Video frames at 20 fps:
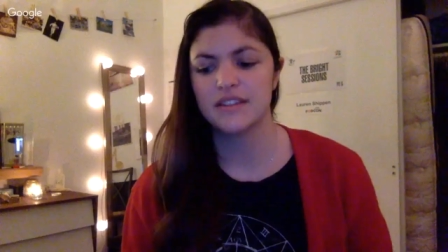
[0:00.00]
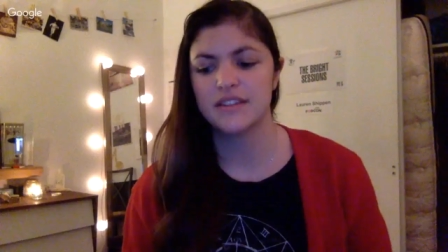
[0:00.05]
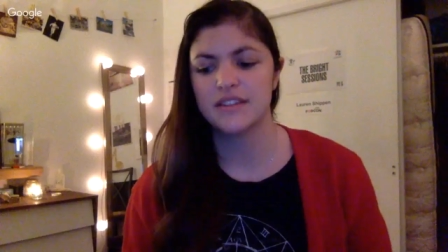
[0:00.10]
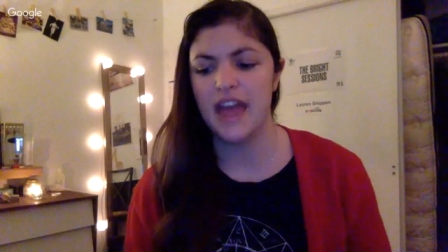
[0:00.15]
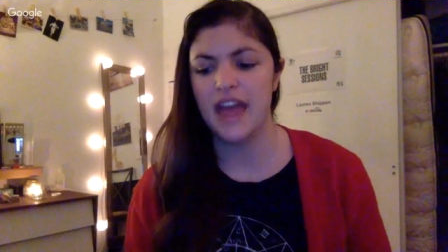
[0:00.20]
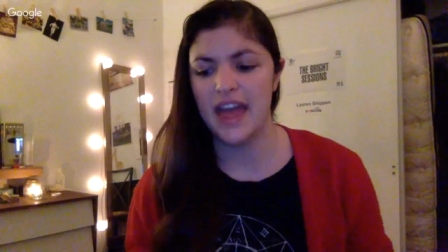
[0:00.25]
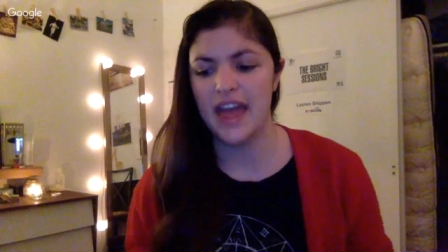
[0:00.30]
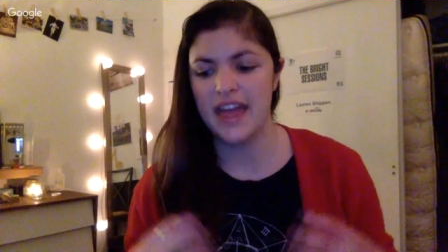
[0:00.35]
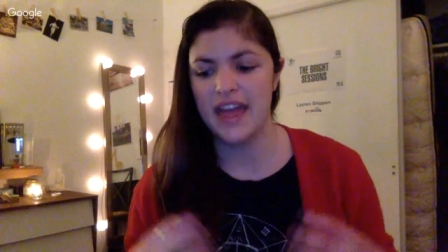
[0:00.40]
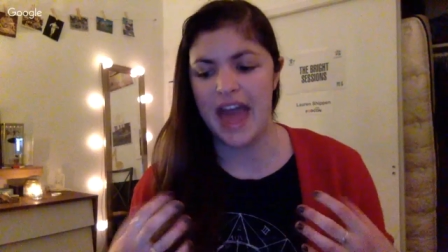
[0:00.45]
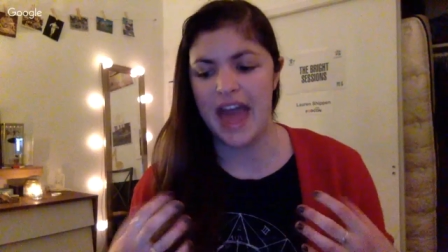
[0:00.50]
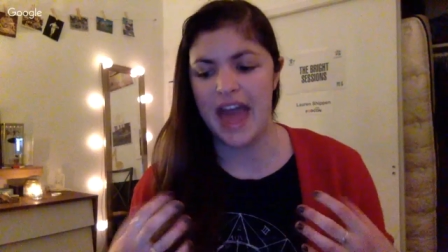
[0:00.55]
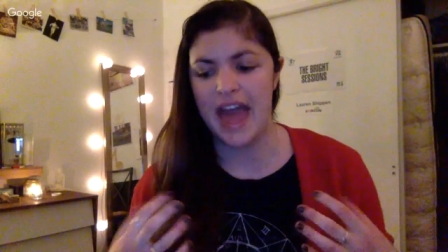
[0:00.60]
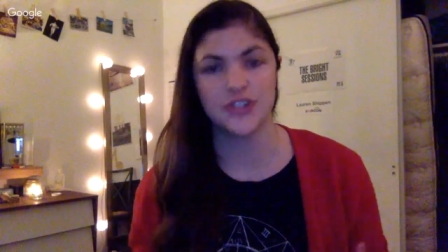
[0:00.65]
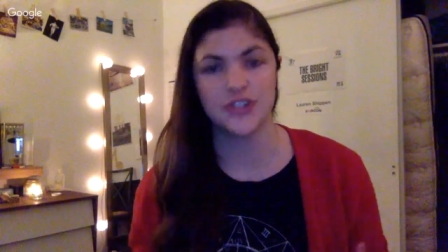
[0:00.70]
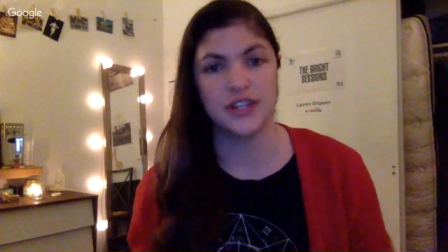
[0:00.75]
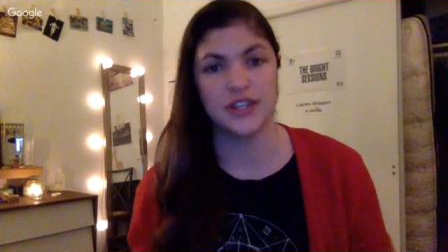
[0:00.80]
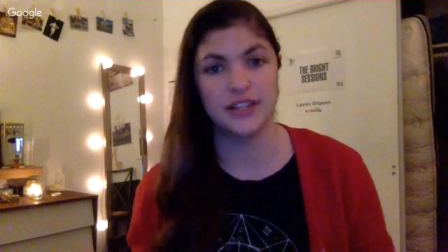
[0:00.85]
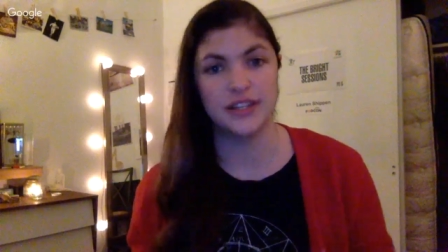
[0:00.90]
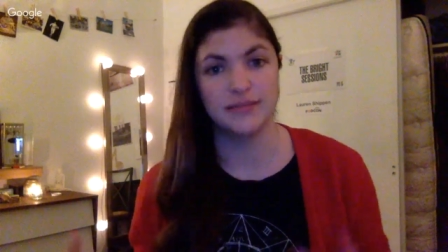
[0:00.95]
they
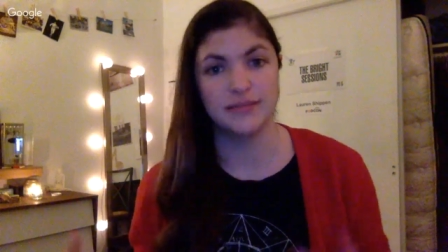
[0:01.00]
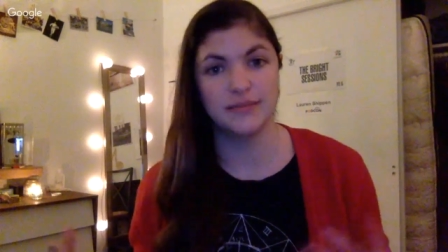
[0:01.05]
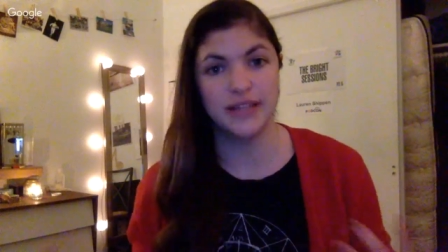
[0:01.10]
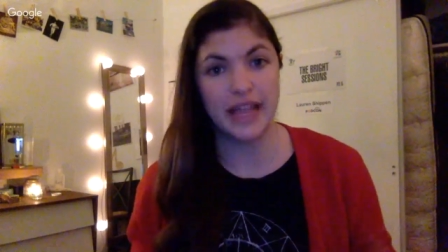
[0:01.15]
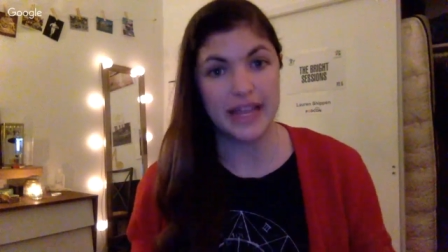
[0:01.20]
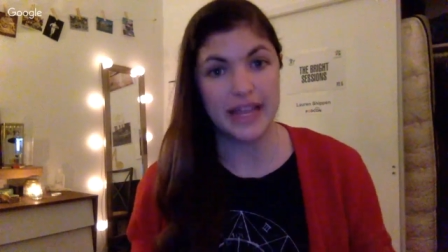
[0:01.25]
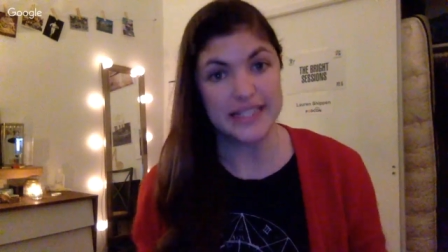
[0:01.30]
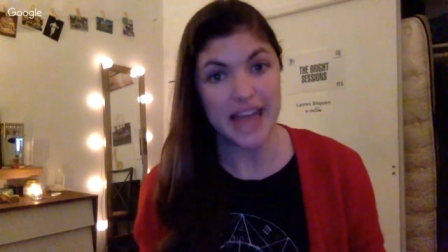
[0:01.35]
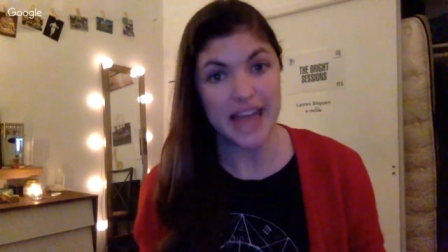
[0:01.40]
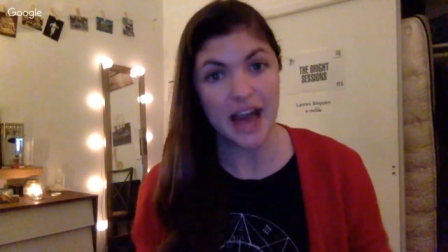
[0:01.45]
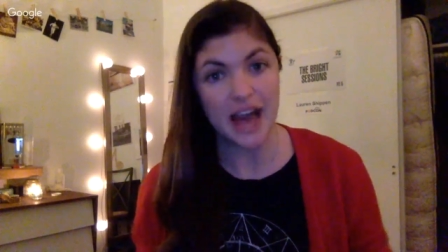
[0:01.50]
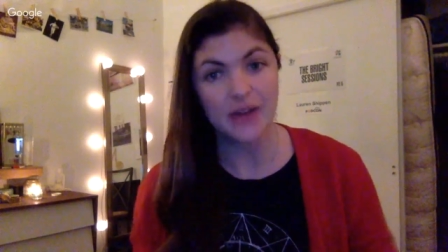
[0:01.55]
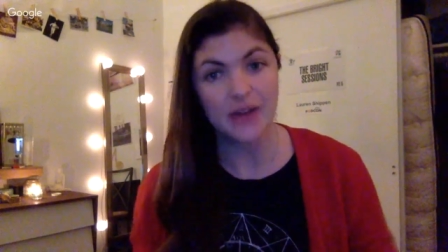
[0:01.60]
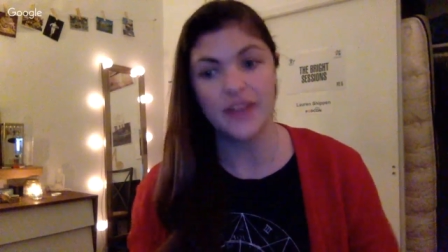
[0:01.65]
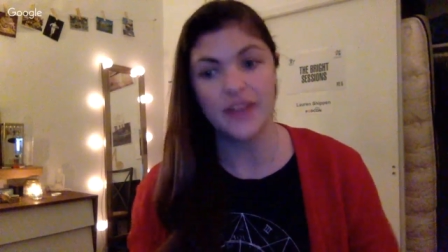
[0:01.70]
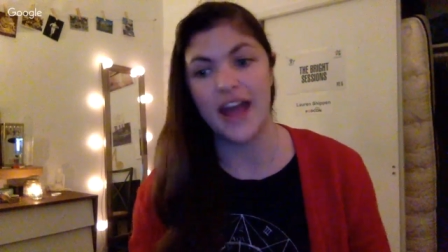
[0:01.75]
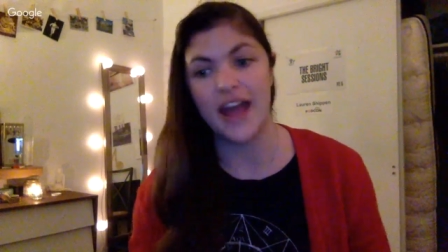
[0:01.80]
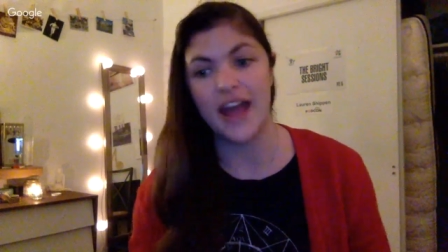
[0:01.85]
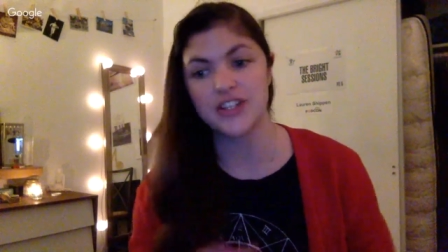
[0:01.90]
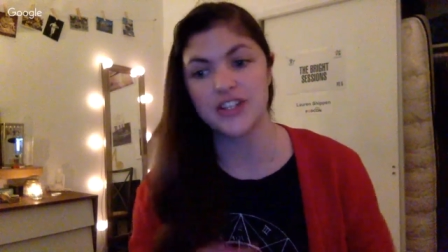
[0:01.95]
actually lay
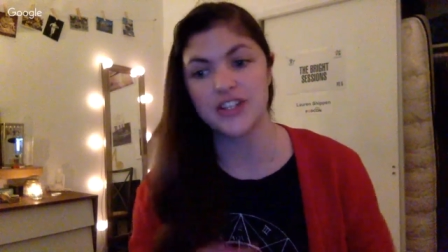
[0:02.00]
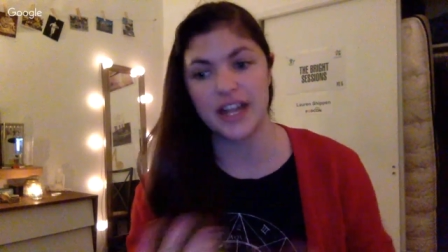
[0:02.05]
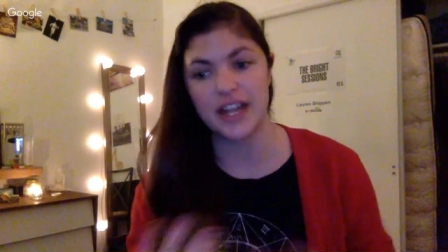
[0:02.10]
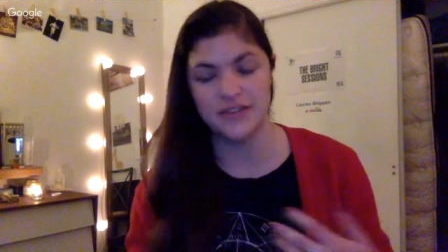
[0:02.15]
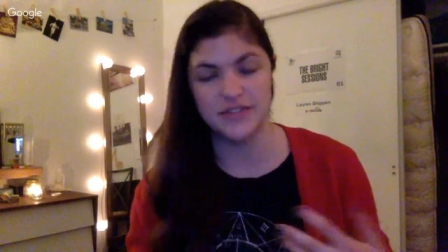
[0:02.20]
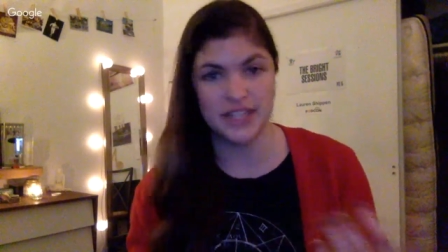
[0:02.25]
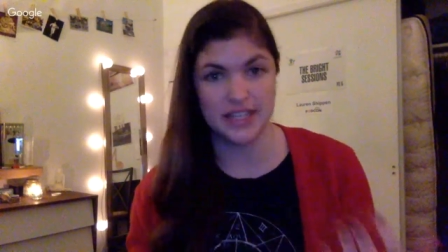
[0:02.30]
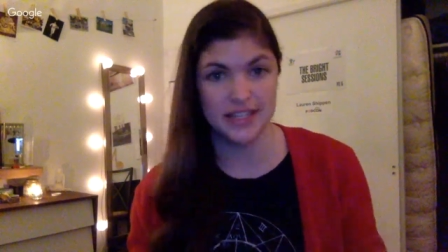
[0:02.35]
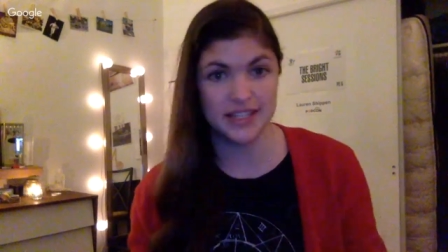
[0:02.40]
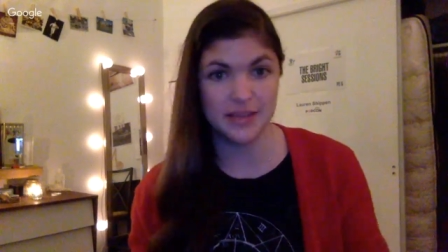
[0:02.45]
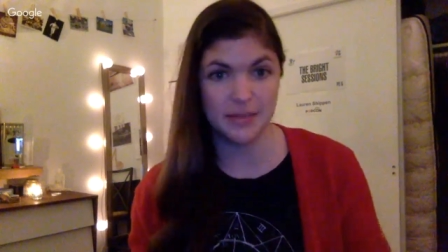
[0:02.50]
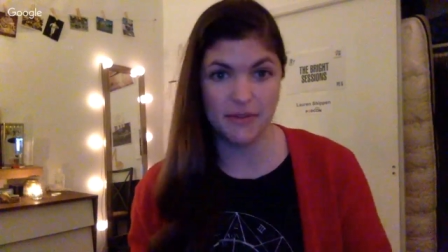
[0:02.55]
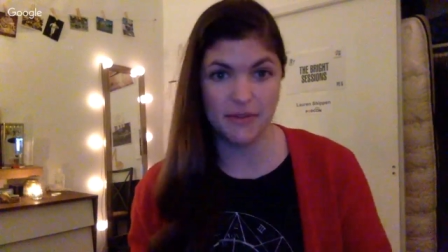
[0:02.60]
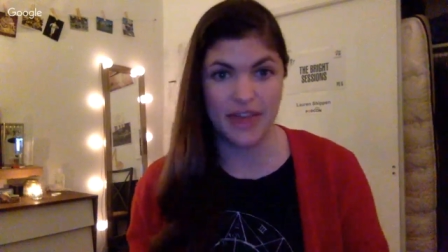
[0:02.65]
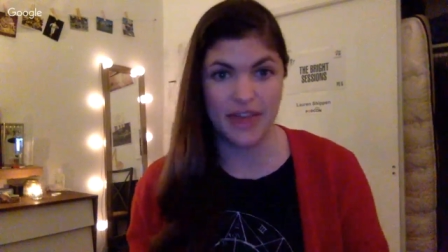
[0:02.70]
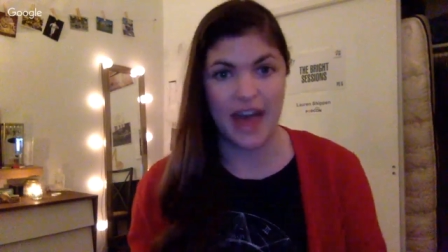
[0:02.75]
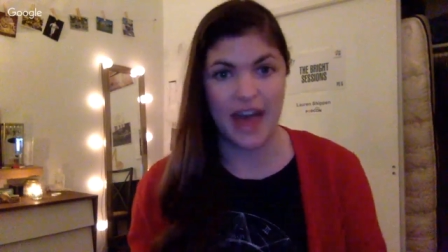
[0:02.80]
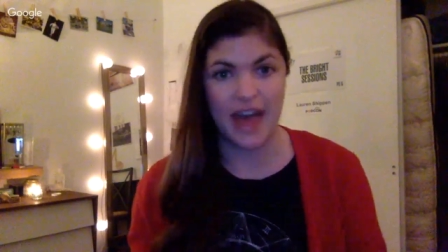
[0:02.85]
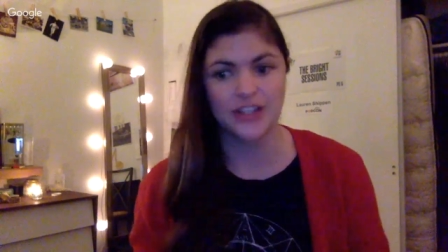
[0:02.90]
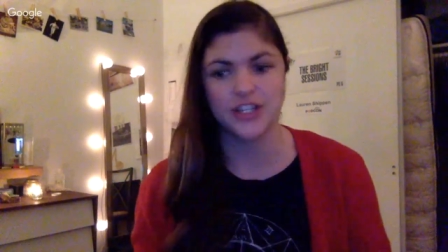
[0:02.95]
down and they actually kind of did some
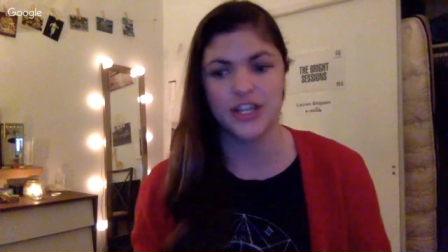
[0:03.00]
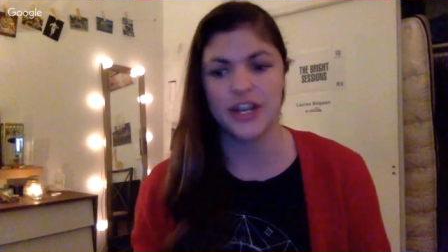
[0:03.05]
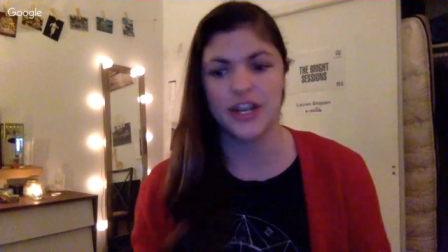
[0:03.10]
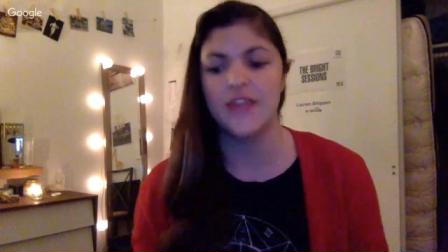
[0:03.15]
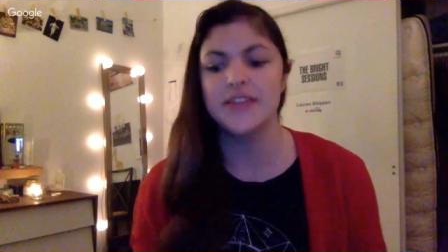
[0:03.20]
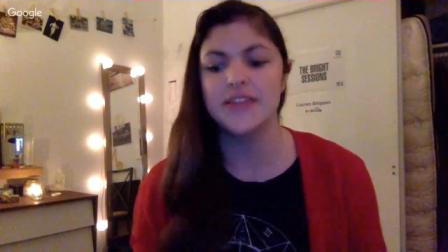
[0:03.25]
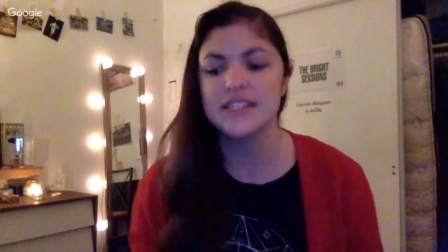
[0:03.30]
of the action.